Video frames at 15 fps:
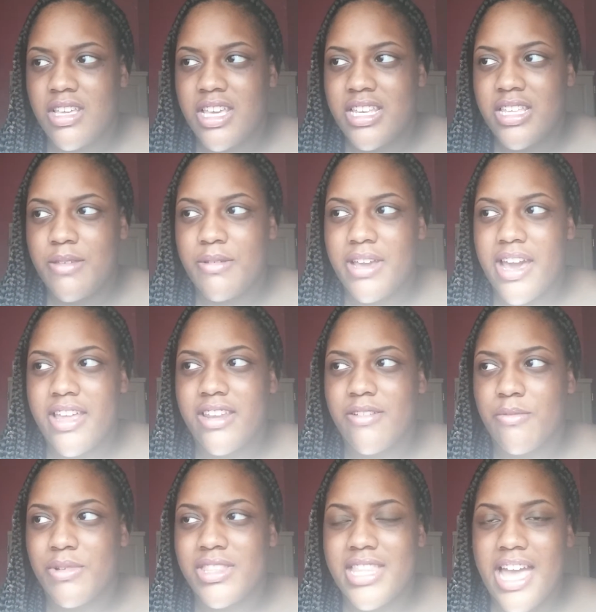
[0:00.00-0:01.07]
And he kind of,
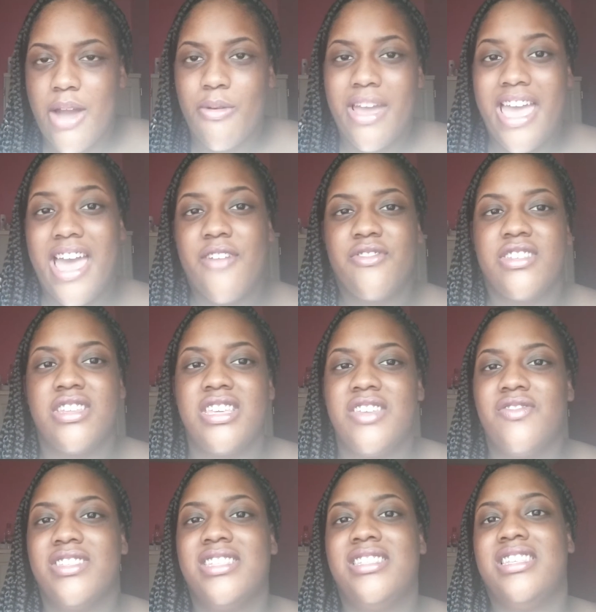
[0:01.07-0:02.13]
without having to
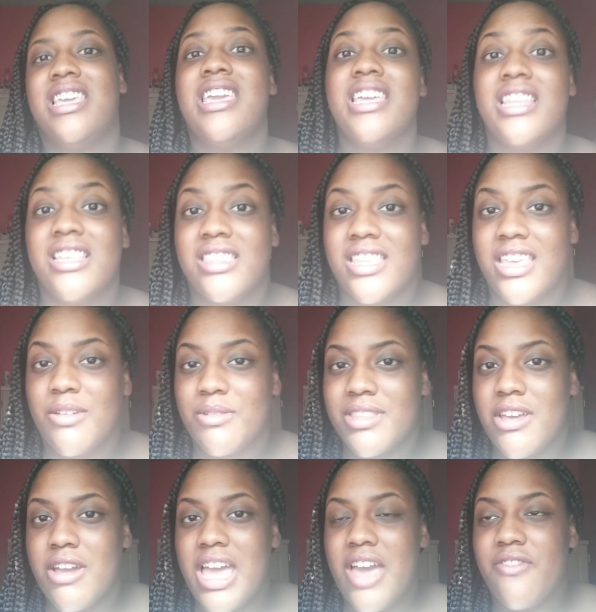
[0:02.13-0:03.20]
even say anything,
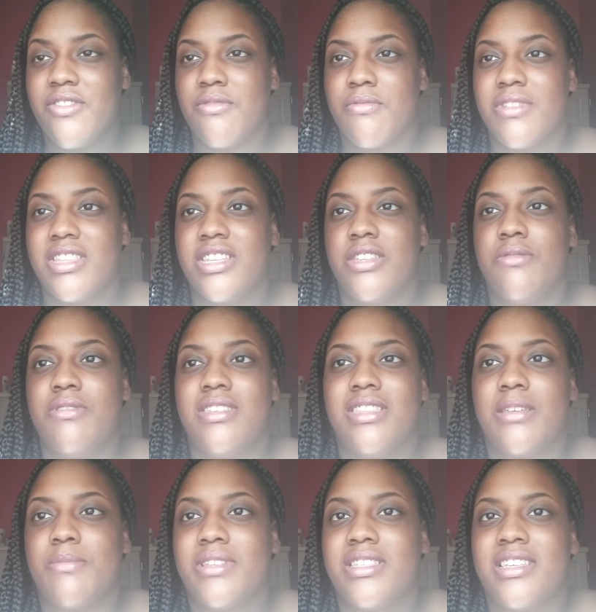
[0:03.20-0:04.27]
without having to really do
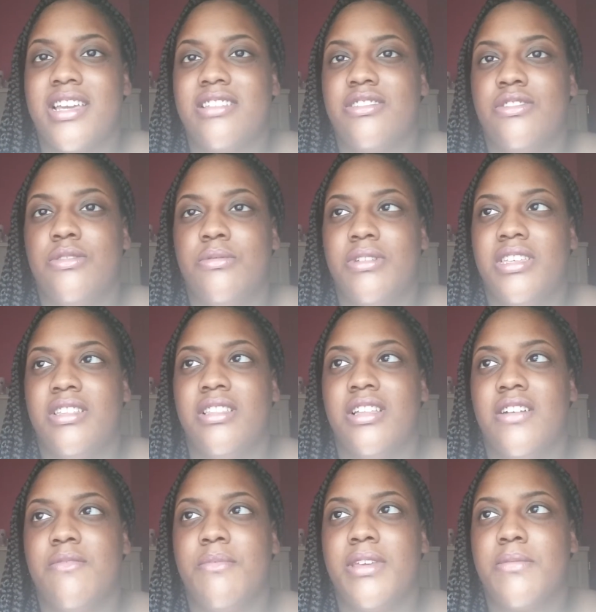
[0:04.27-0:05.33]
anything besides do what he
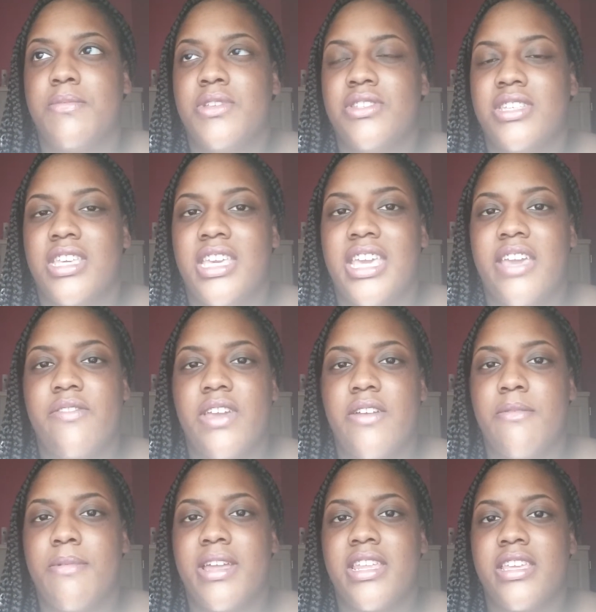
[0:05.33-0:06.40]
loved, make music, he gave
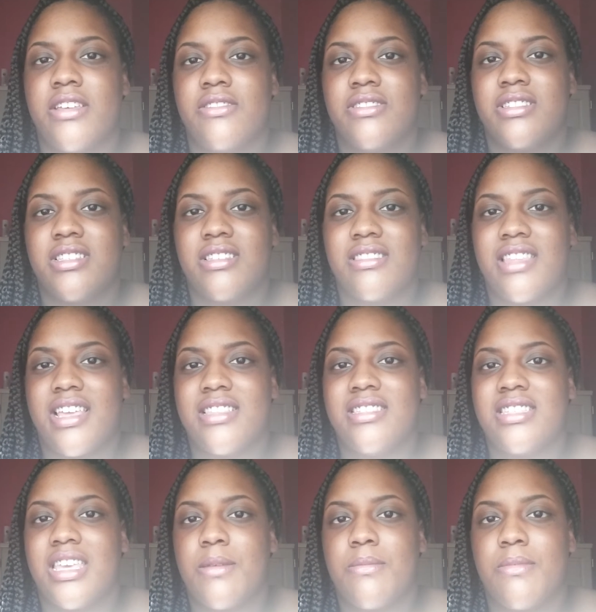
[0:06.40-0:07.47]
everybody else that
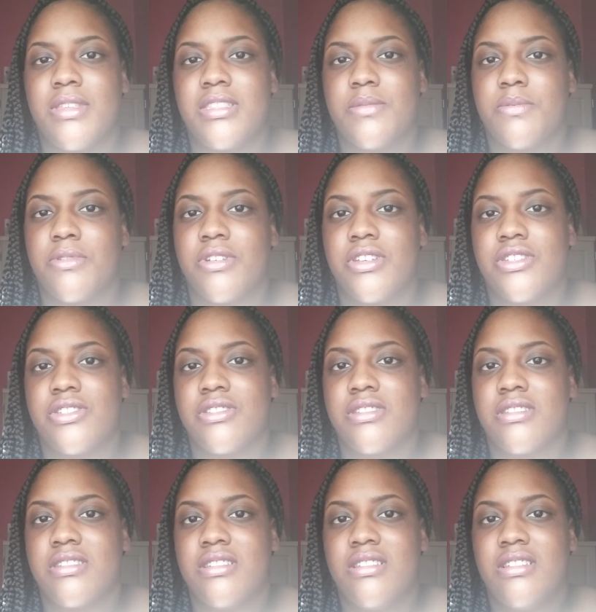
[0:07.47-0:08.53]
same inspiration.